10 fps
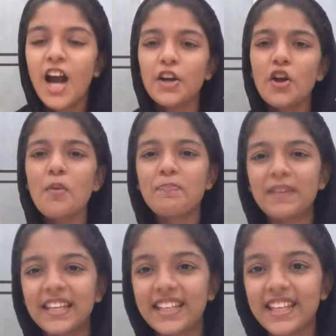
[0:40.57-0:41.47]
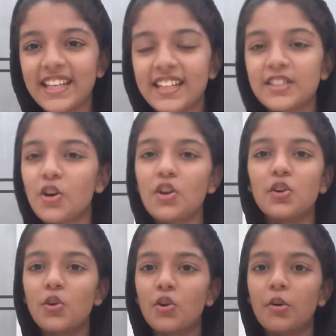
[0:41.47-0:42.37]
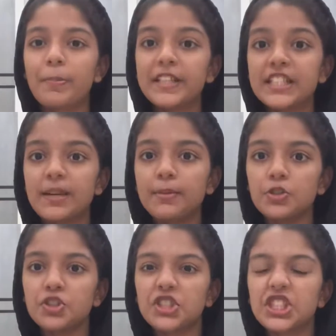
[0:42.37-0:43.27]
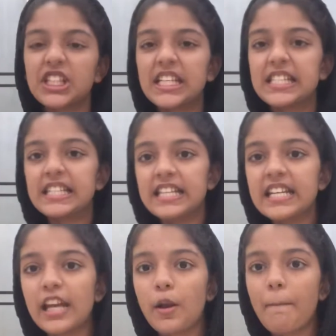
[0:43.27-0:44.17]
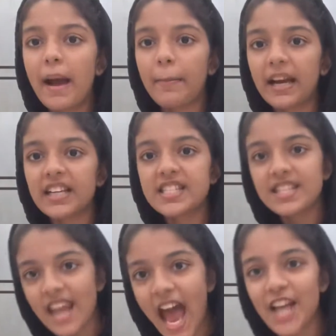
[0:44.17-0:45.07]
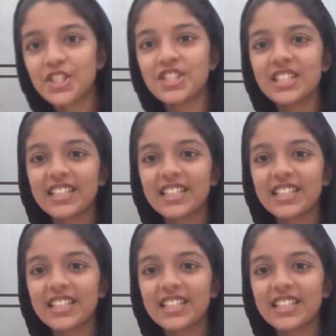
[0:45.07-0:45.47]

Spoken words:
No biggie, you're low. BDW, your shirt is lit and your backpack is snatched.